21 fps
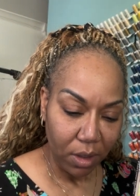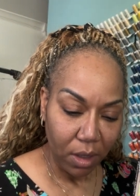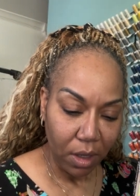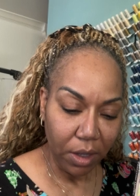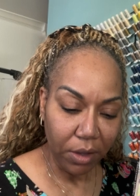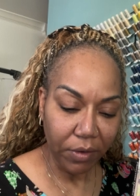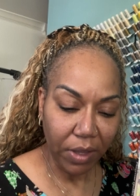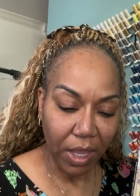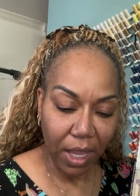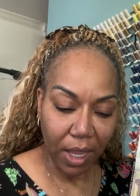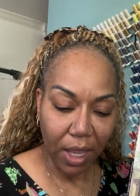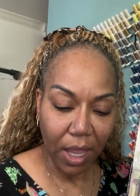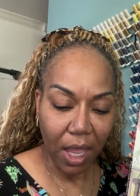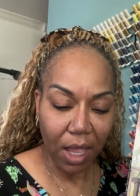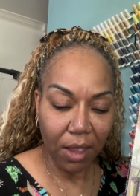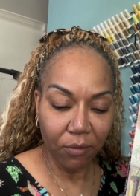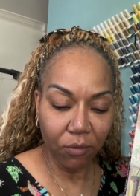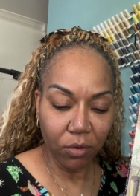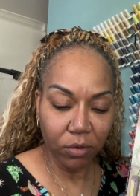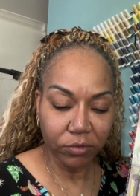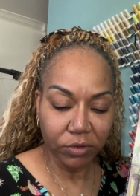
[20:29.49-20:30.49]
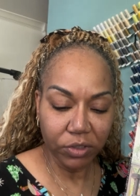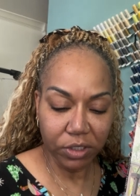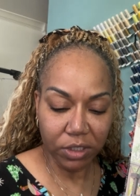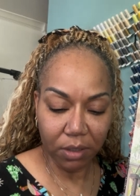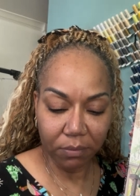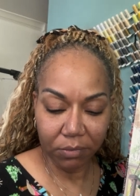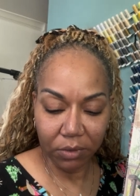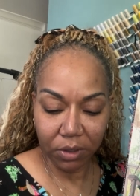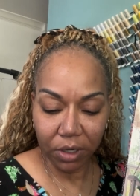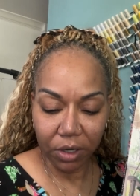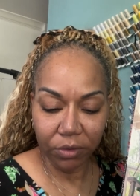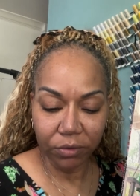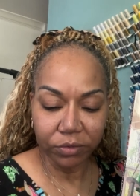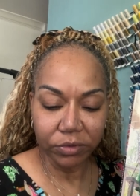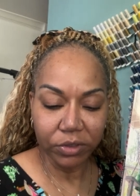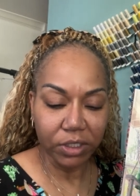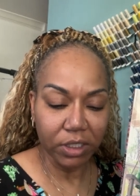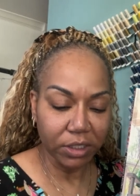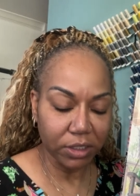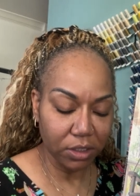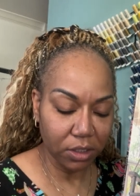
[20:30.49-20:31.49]
Okay, I wrote some
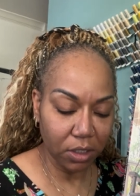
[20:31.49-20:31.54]
notes. It's